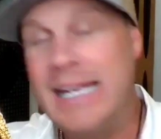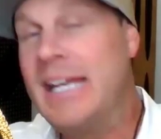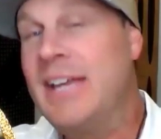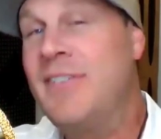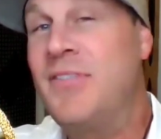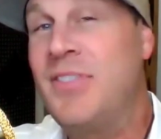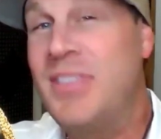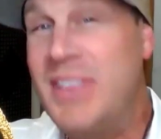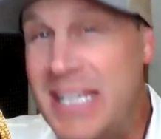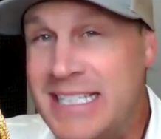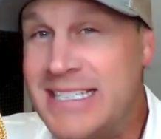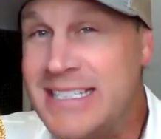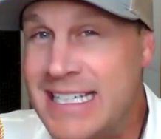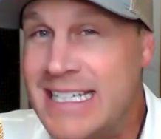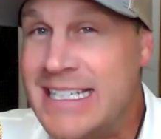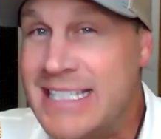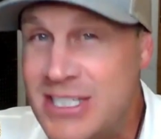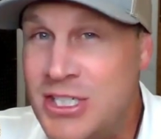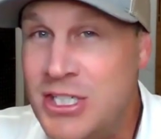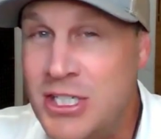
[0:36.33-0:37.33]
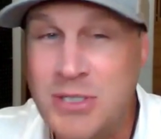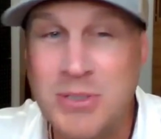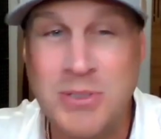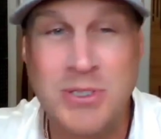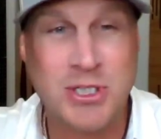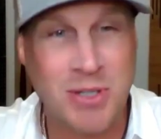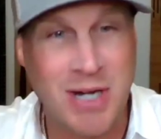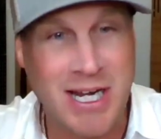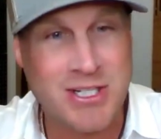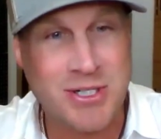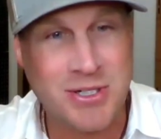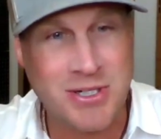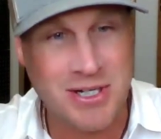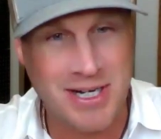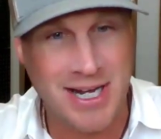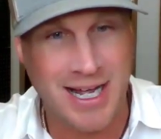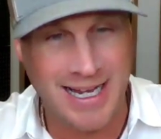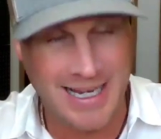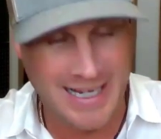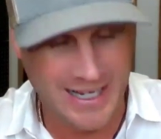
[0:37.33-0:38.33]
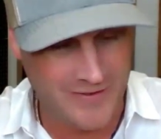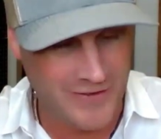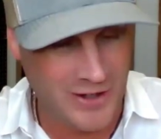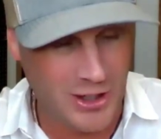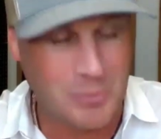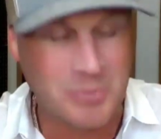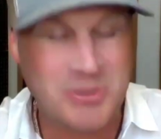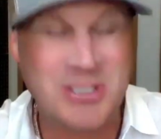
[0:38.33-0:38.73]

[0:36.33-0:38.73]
If this is you, Treasure and I have